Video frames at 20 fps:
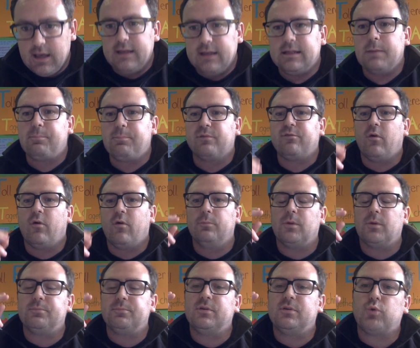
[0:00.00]
They
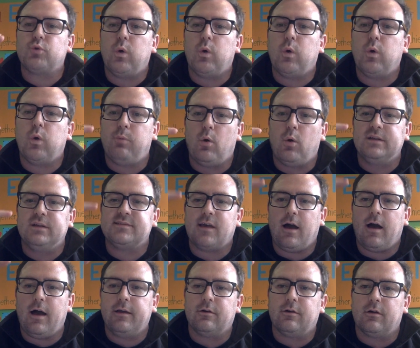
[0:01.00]
performed up to 12 points
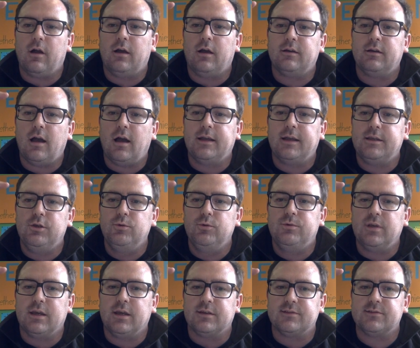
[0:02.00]
higher on an IQ
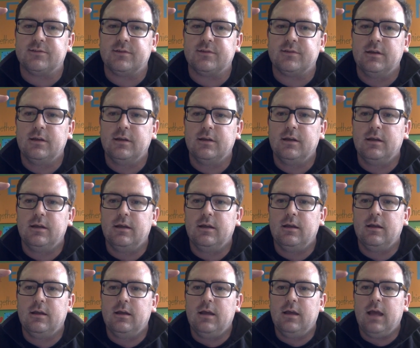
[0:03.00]
test.
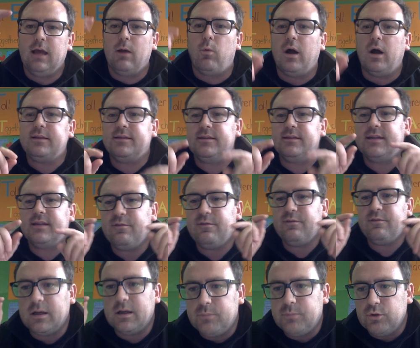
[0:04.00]
And what did they
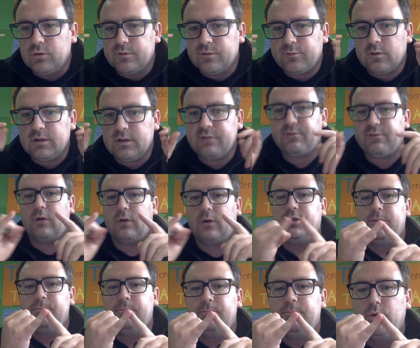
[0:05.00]
find beautiful? They
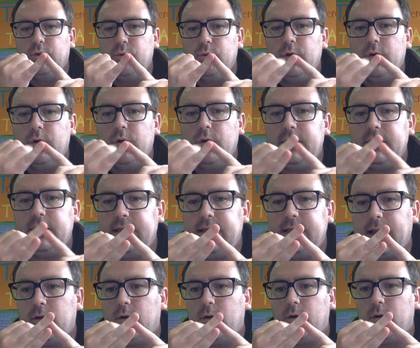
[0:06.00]
found blue,
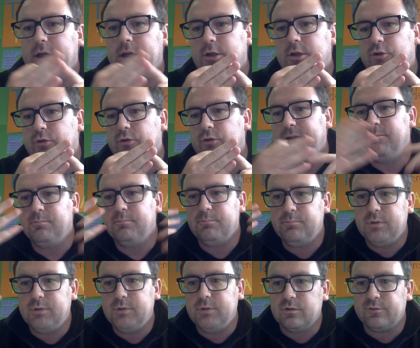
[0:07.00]
yellow, and green
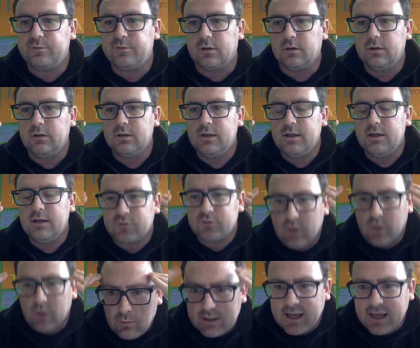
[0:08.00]
beautiful. So
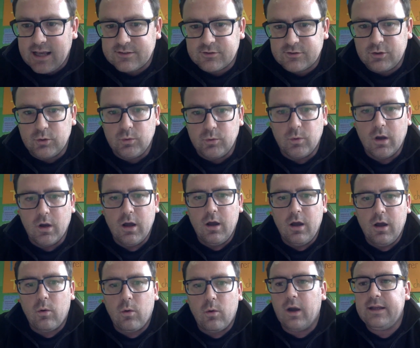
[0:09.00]
I want to ask you,
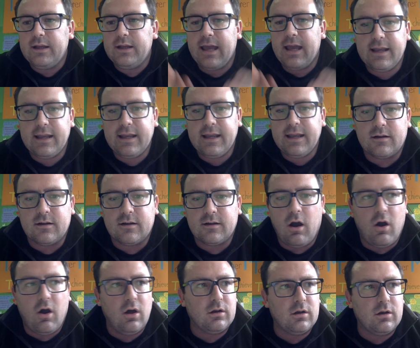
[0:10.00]
why the heck are
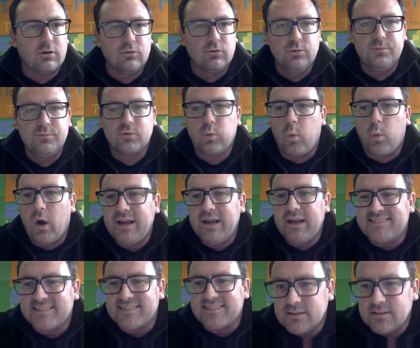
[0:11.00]
all our rooms
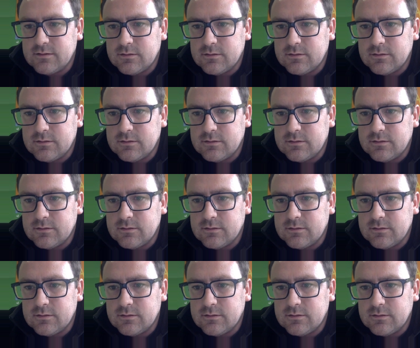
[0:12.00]
white?